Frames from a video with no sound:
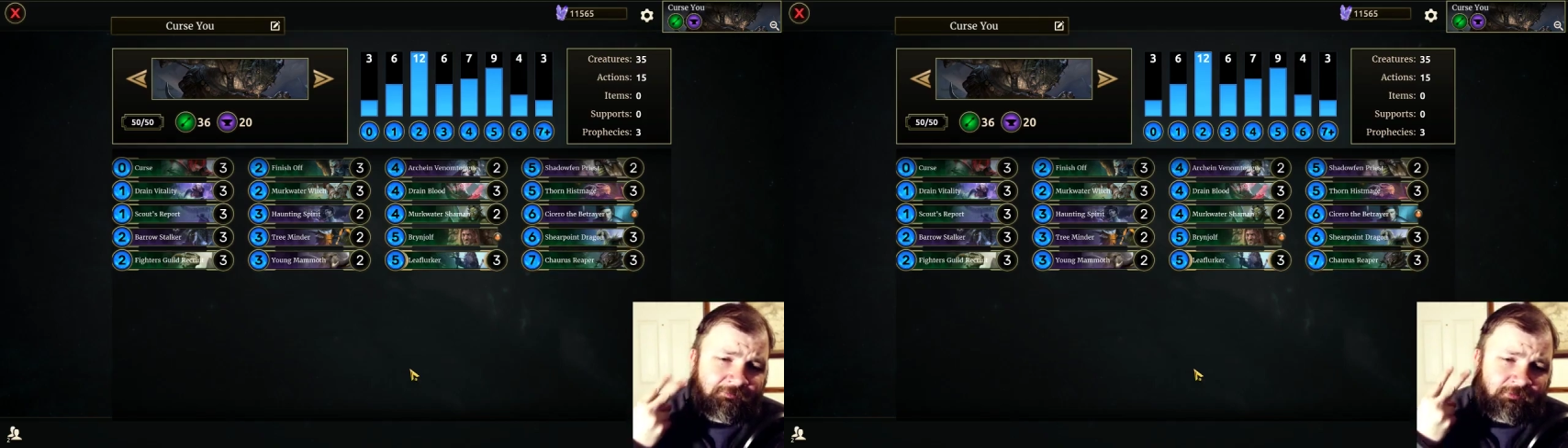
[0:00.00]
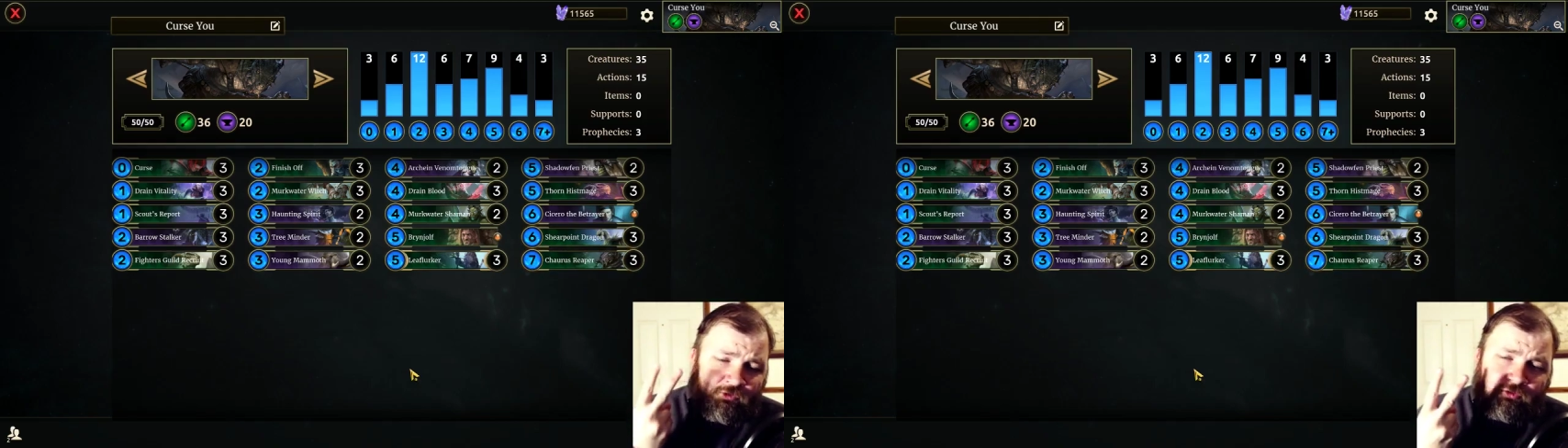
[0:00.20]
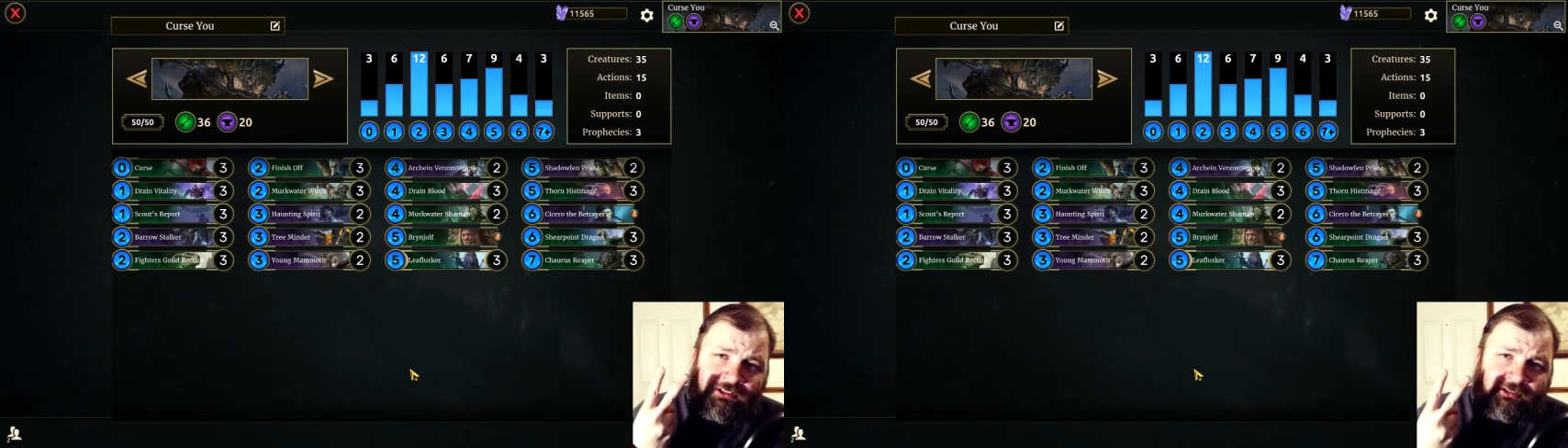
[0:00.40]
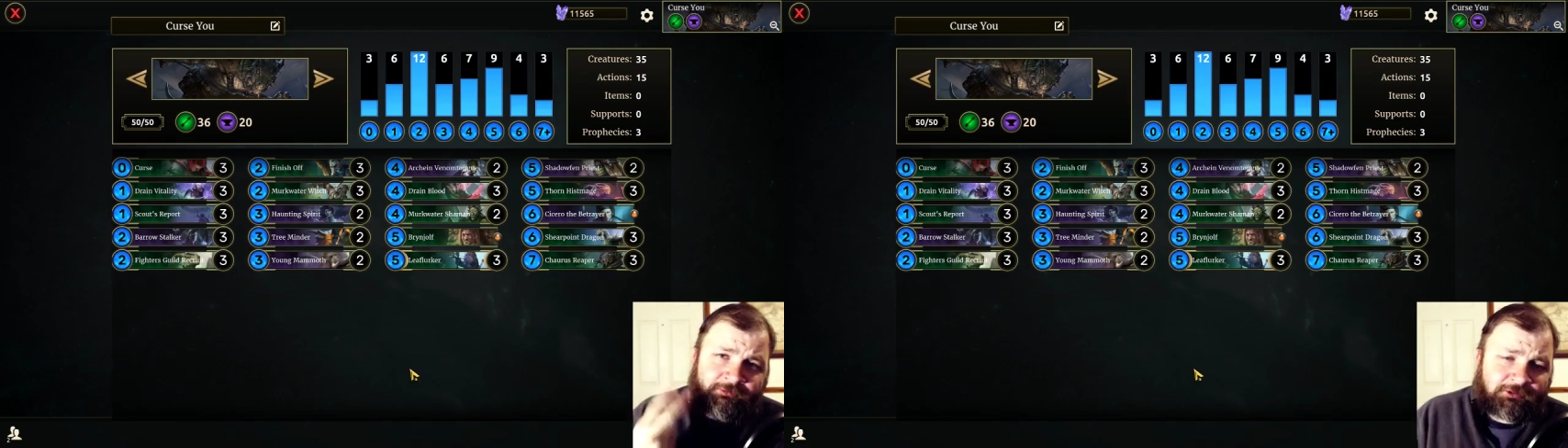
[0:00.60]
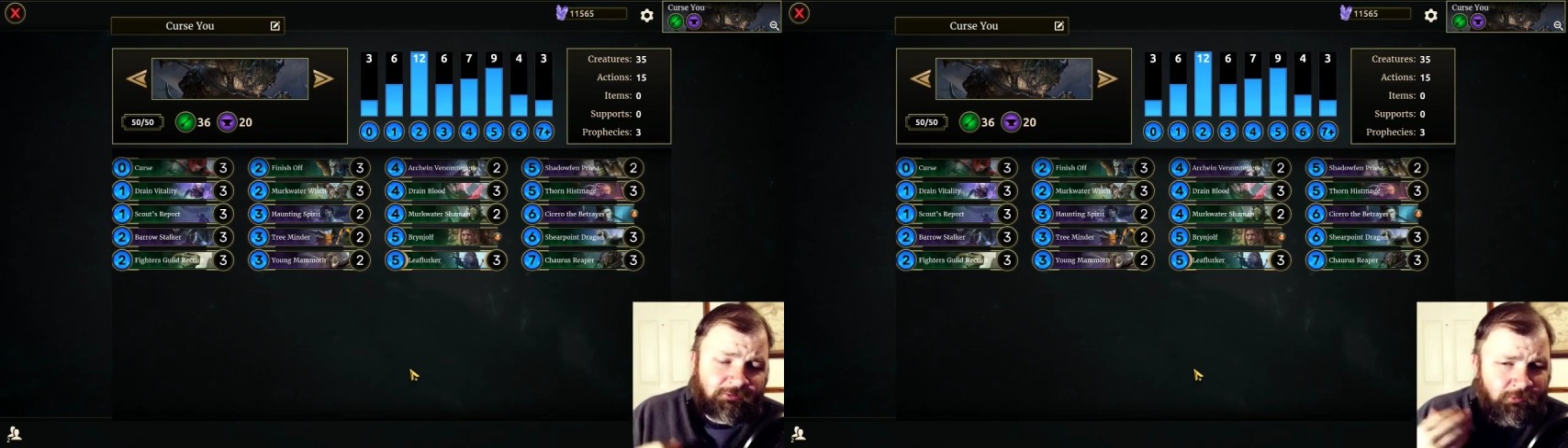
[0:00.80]
for 2
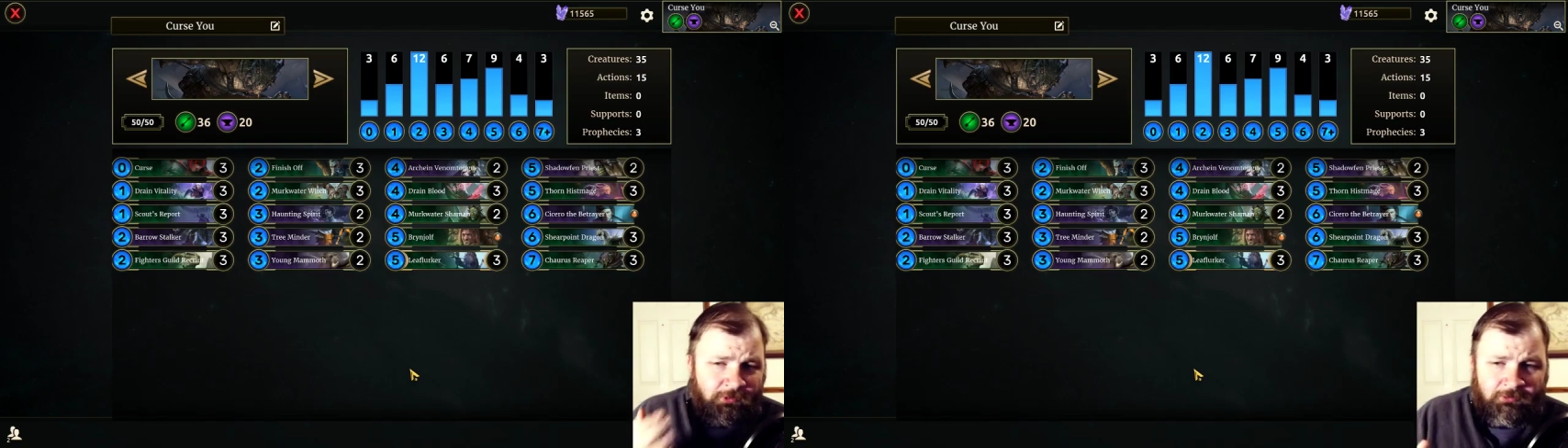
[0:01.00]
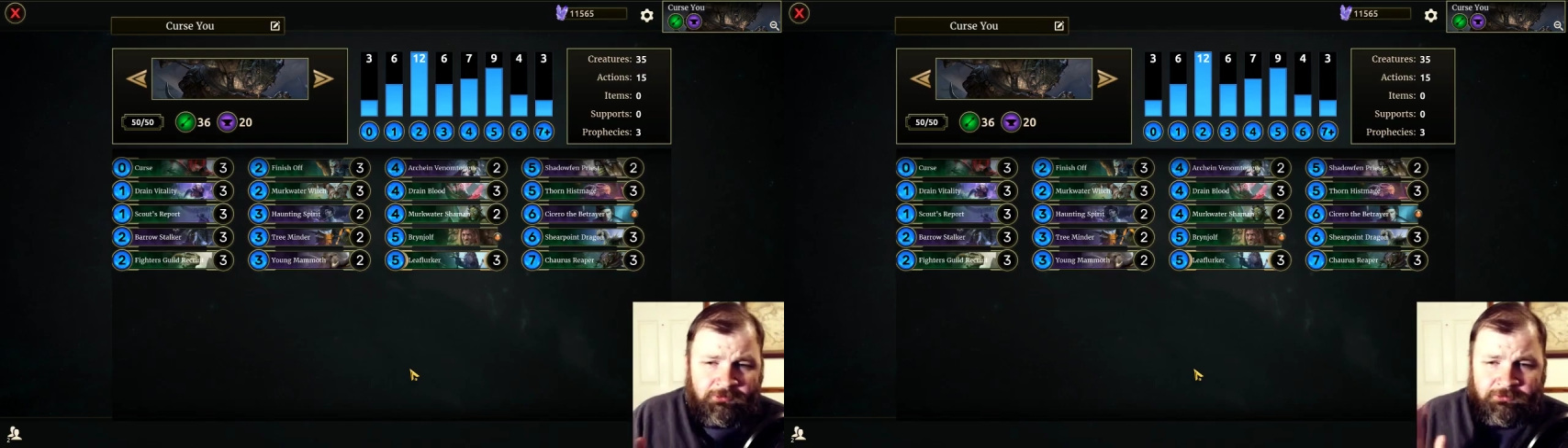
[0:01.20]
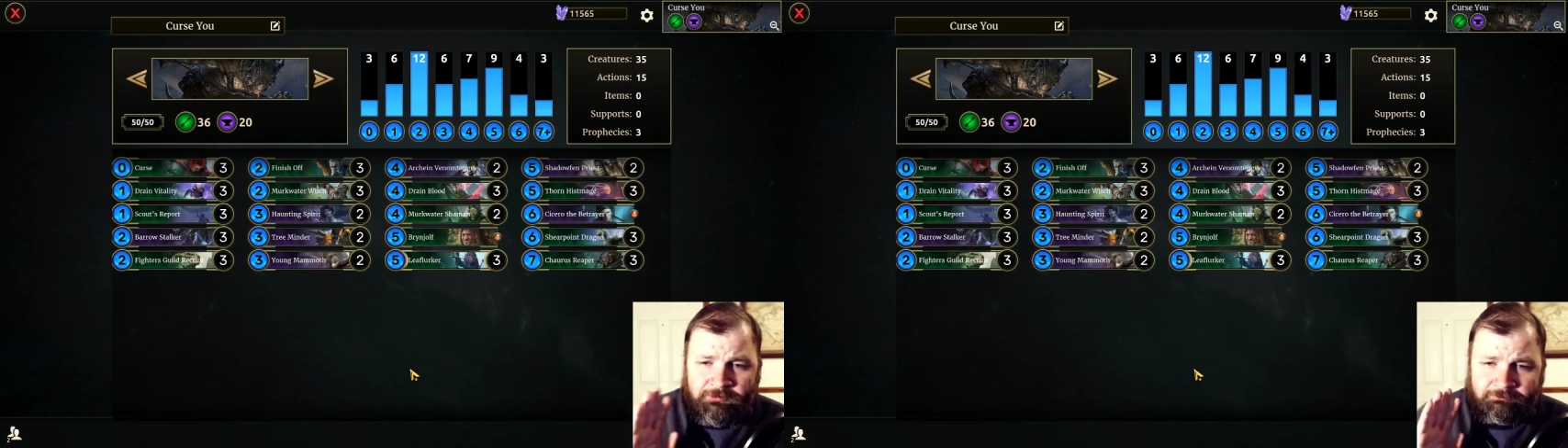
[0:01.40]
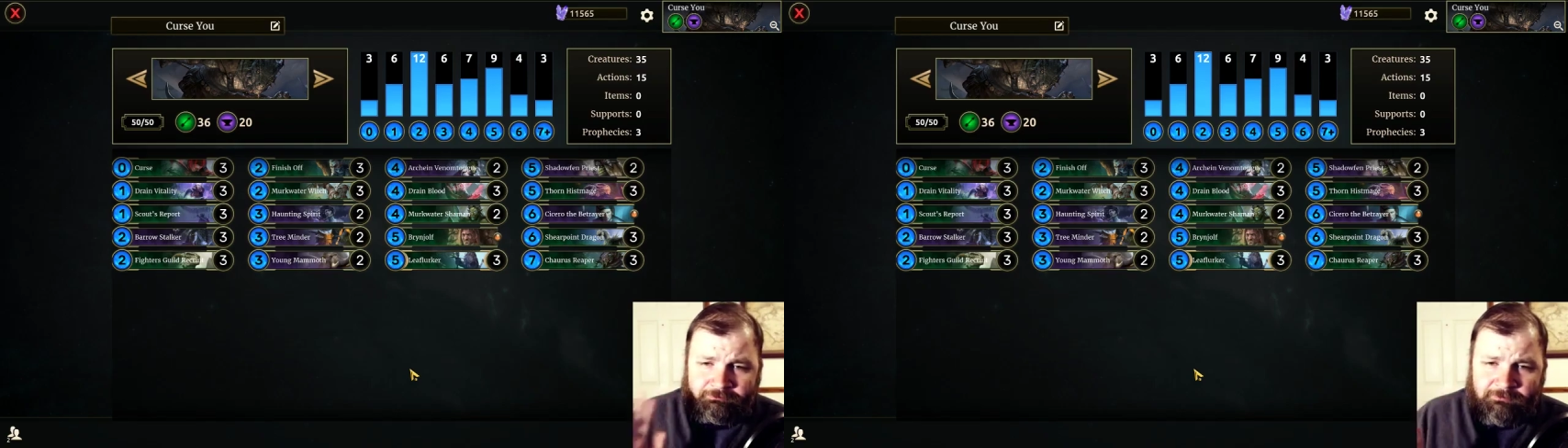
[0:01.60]
games, win or lose,